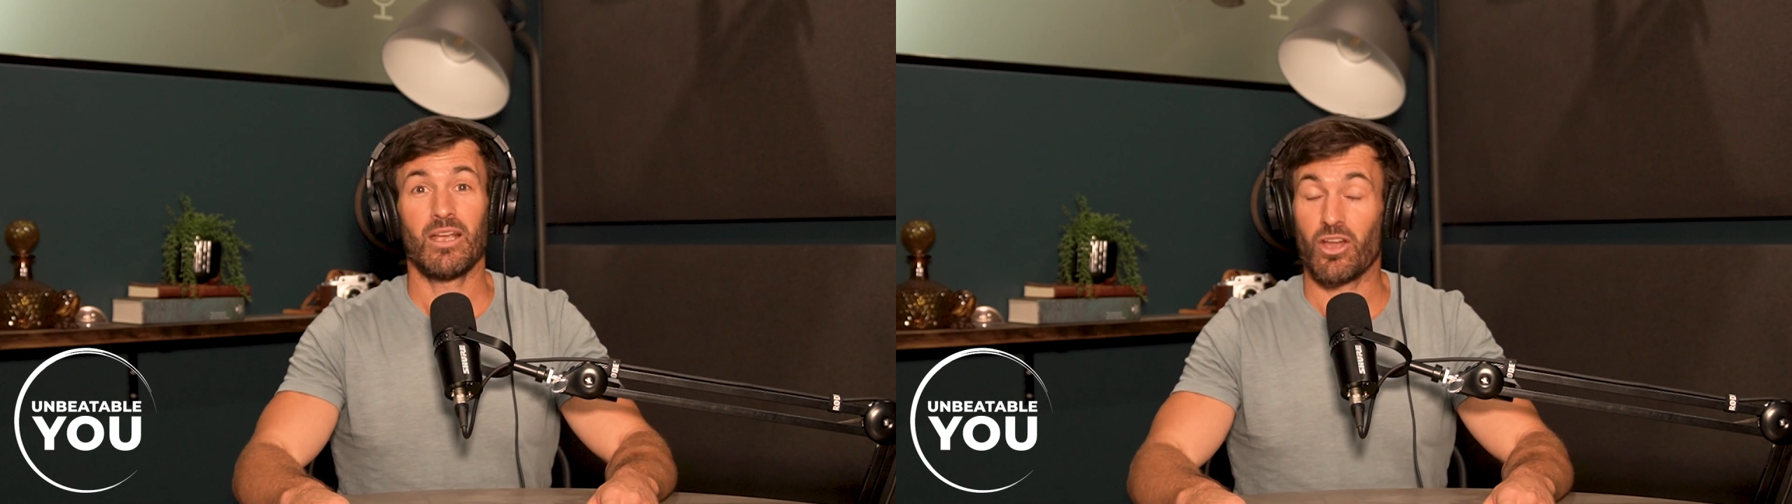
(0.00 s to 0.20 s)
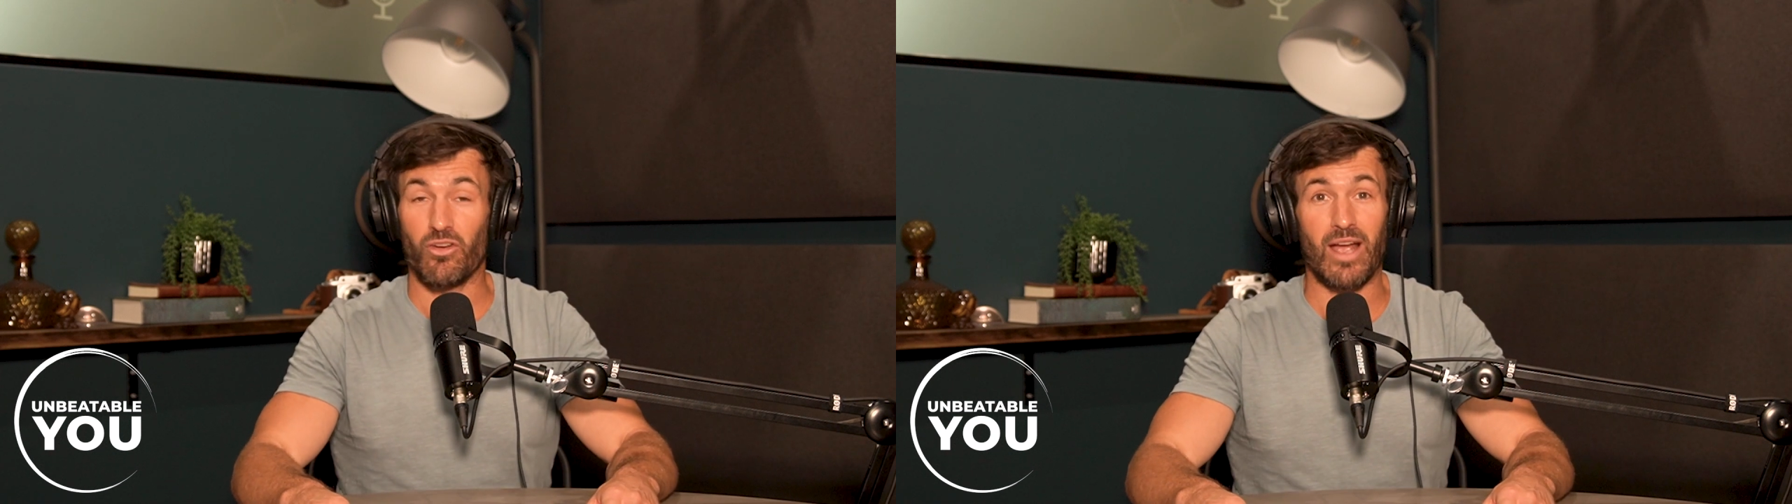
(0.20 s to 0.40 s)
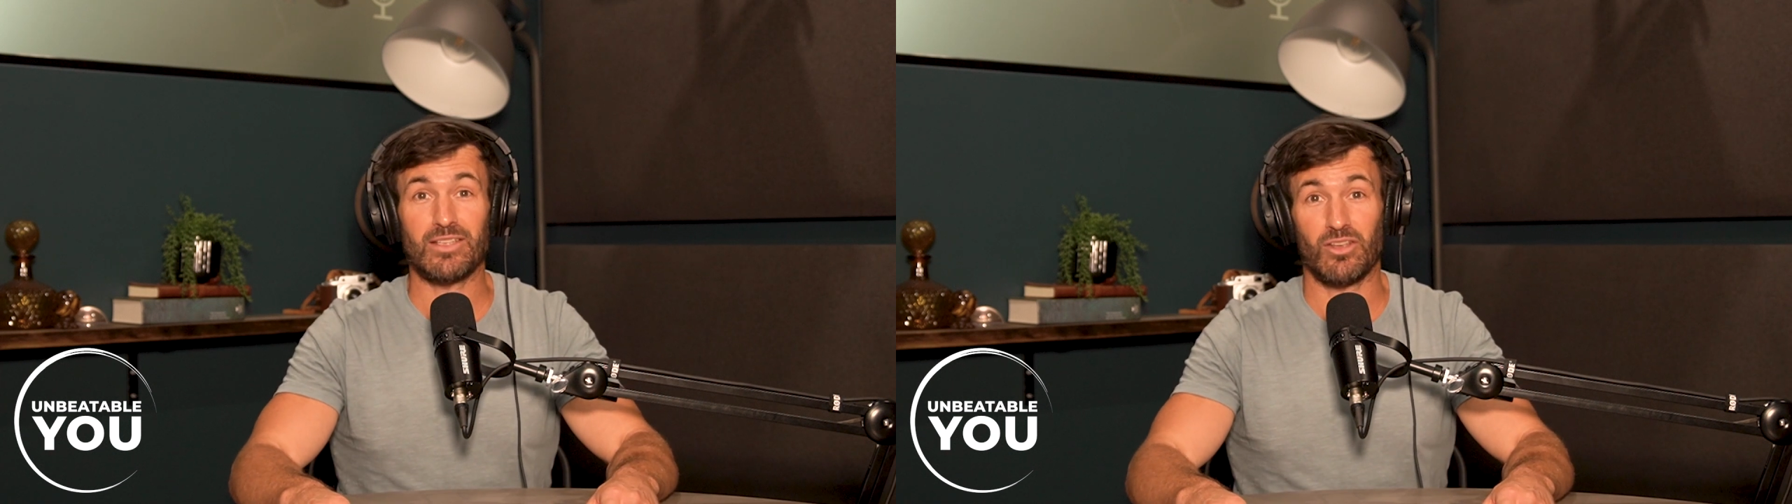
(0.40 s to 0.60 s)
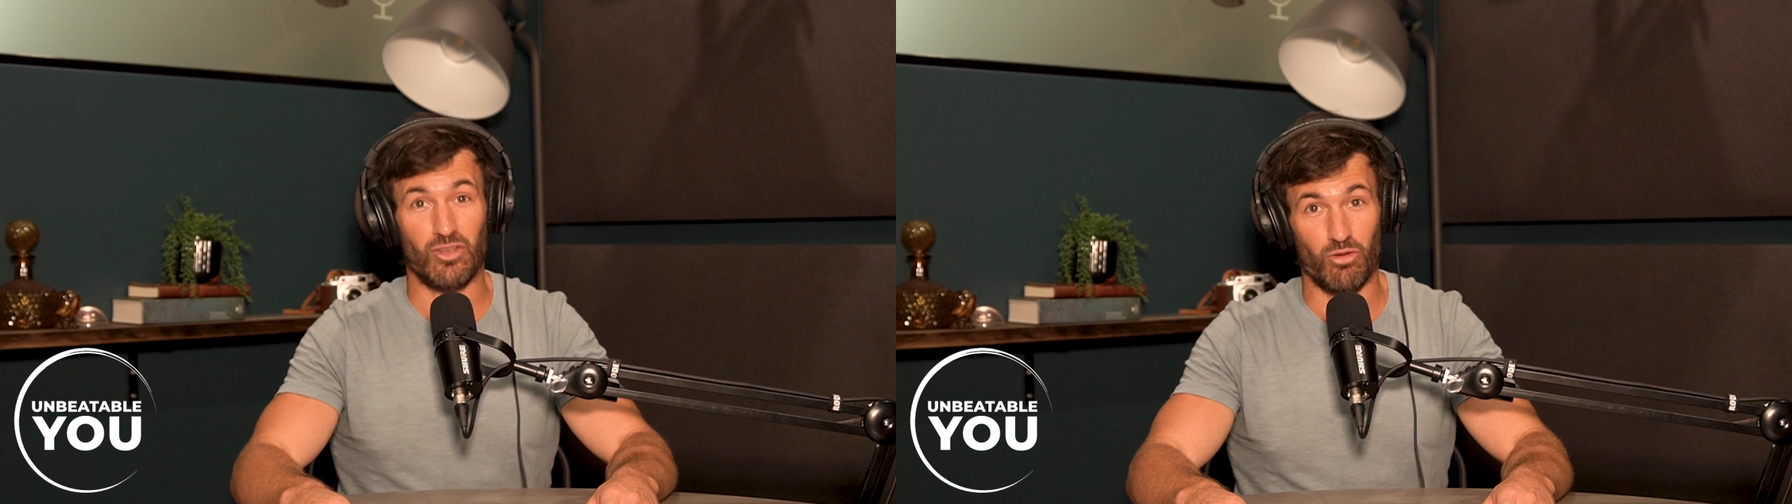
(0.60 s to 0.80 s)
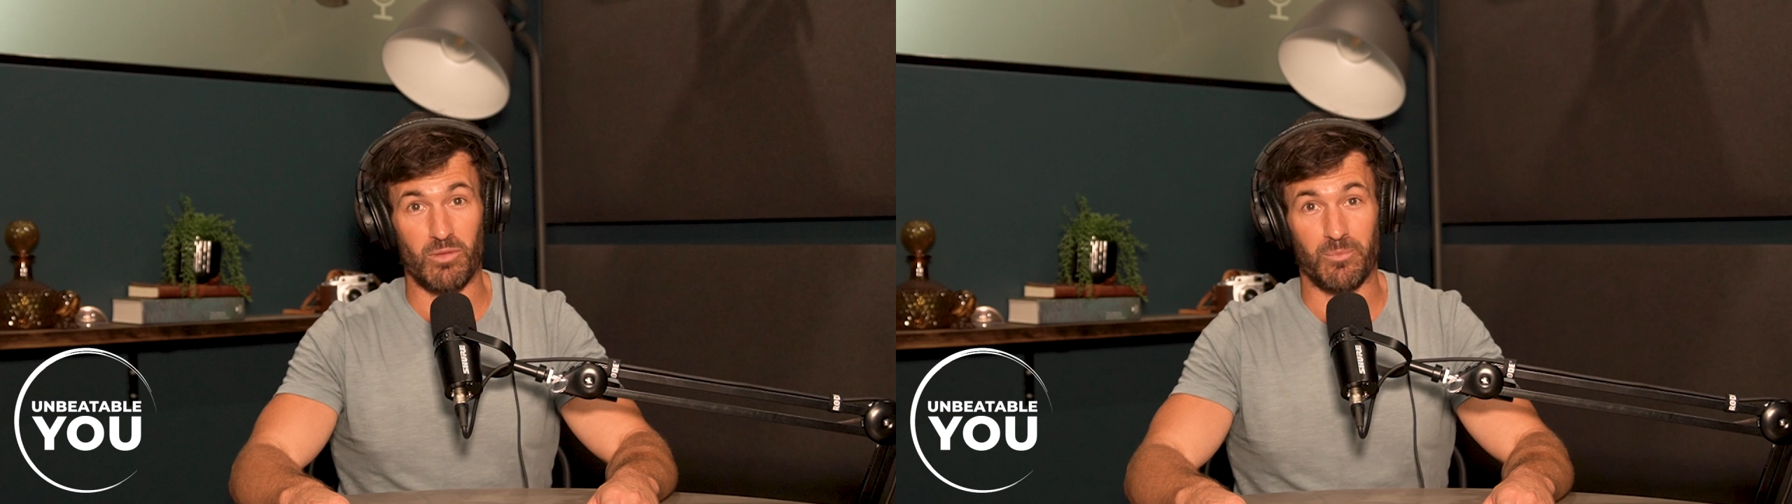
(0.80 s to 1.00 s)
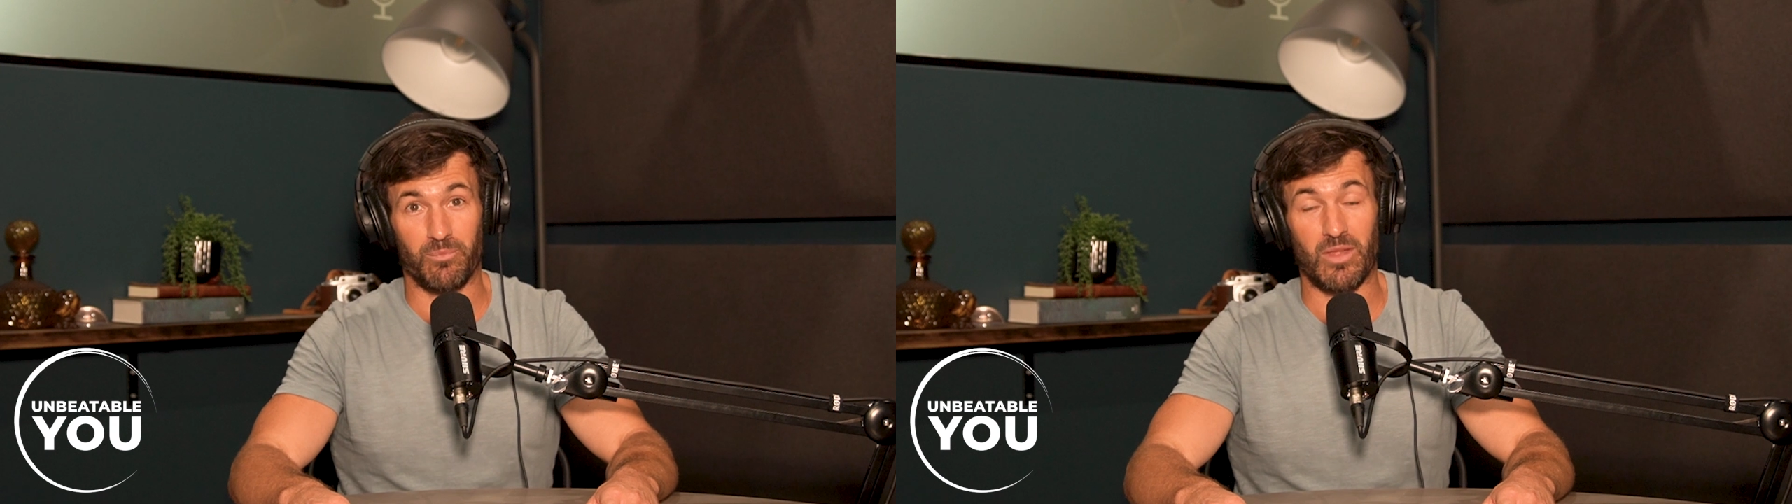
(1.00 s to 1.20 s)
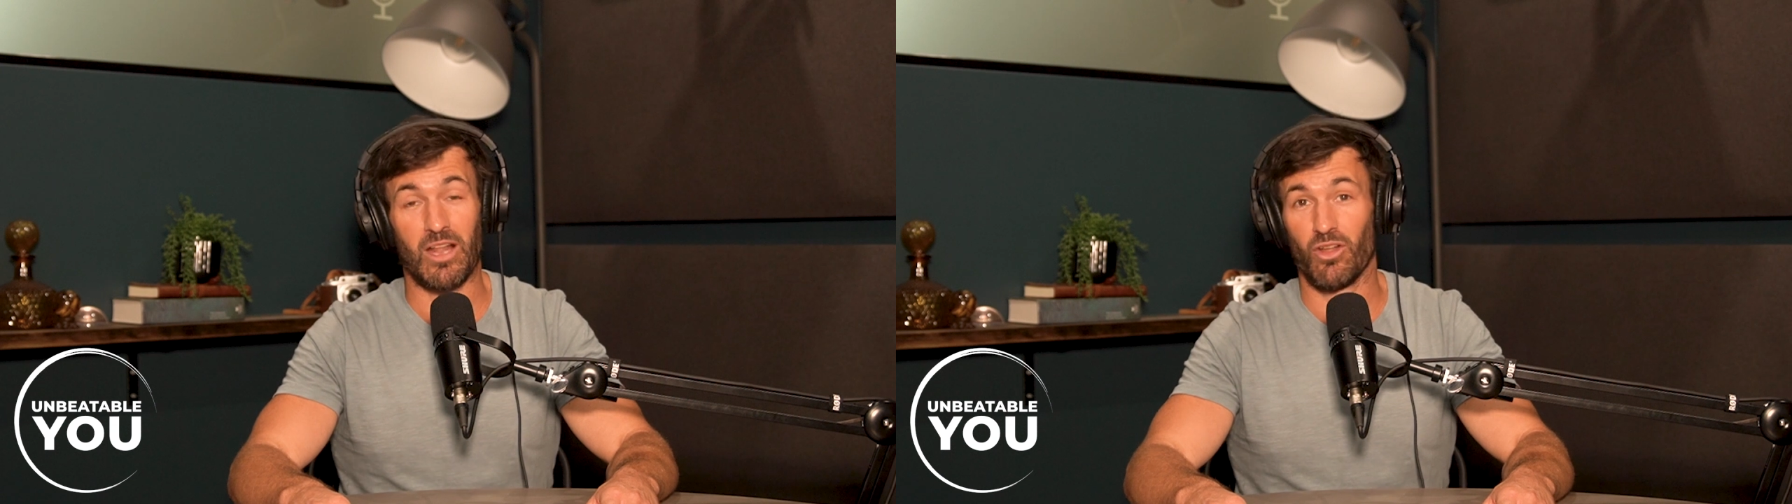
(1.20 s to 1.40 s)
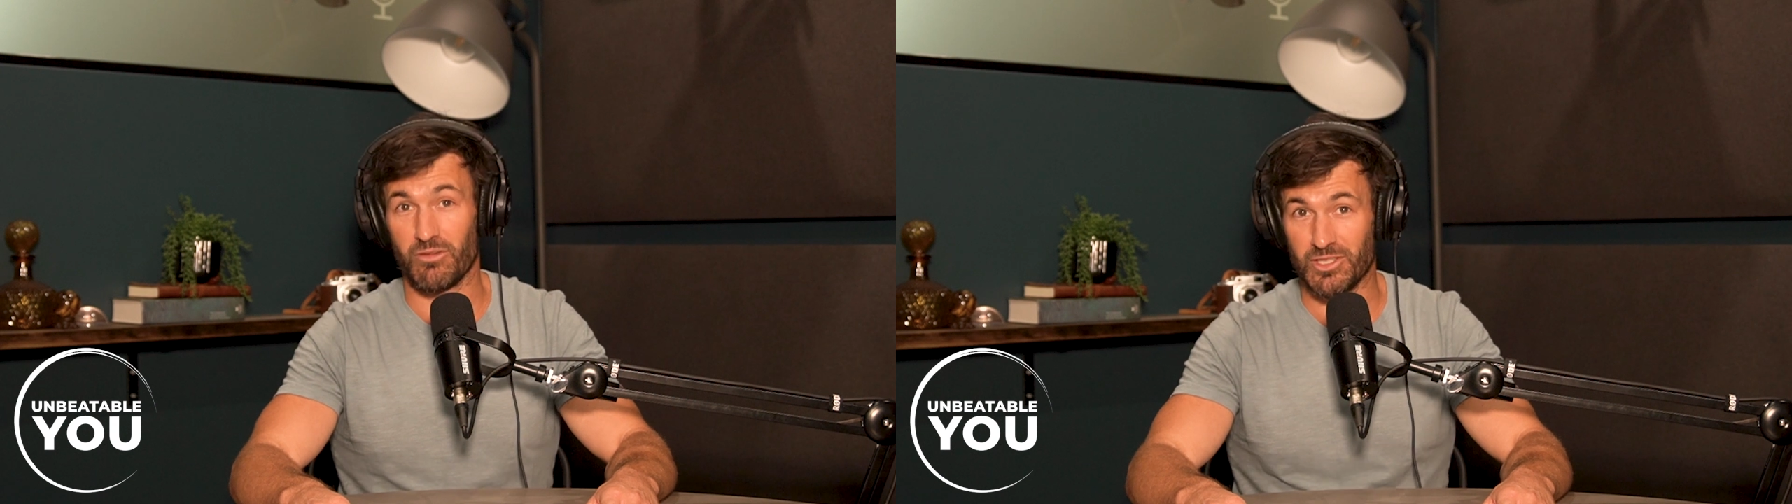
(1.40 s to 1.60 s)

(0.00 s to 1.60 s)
Congrats, you're human. A lot